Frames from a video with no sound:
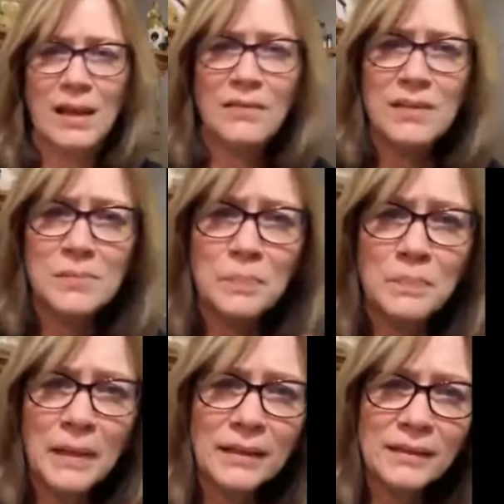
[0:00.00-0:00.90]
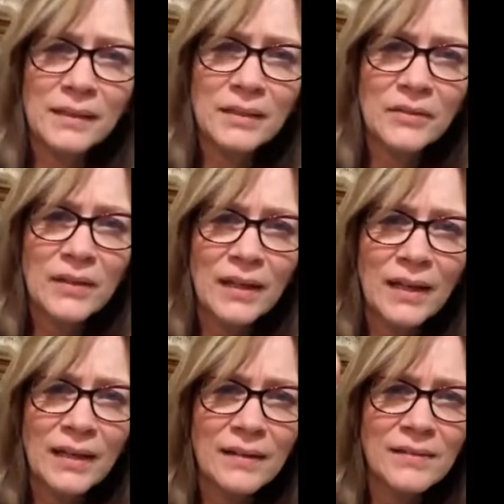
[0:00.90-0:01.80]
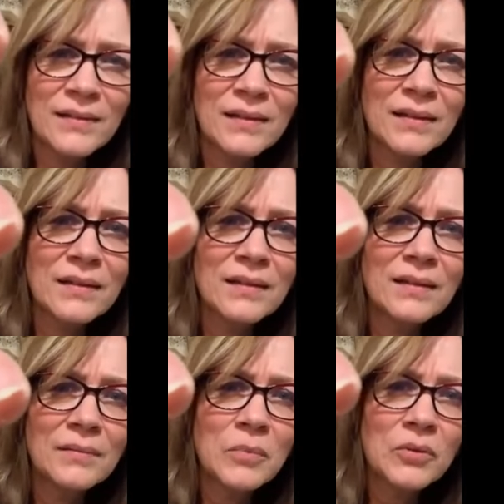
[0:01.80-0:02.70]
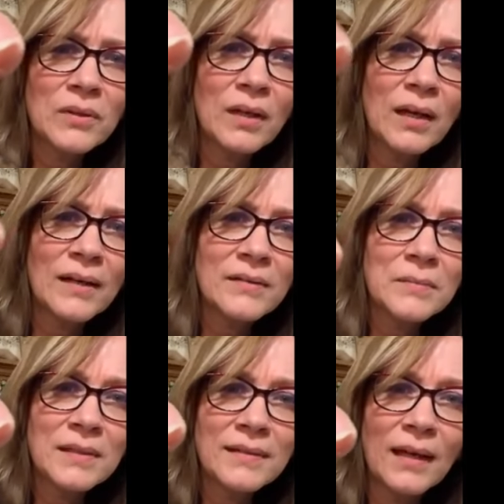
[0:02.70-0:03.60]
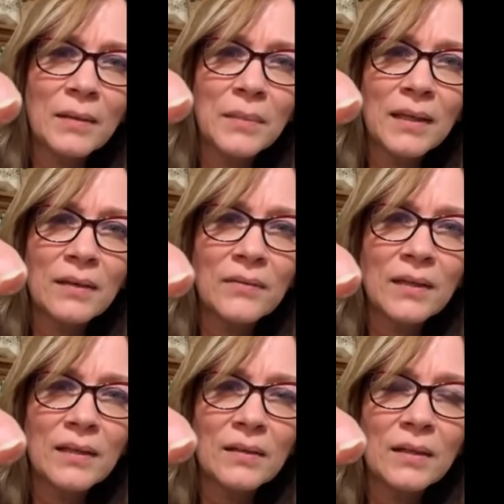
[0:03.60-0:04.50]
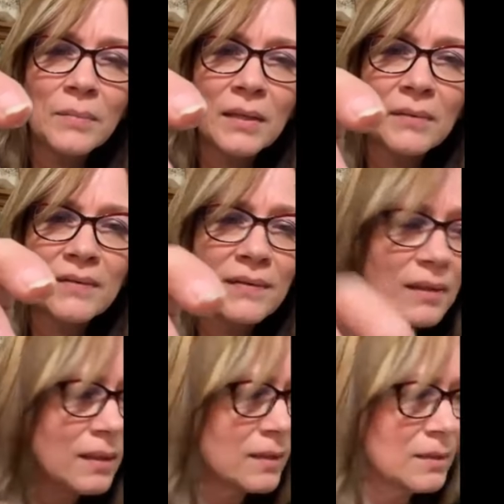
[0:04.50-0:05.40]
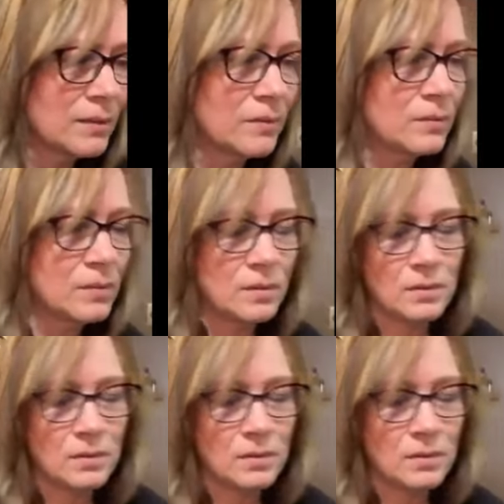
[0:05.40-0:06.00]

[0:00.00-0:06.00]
I have this button here that has the most awesome design, but I don't think you're going to be able to see it on there.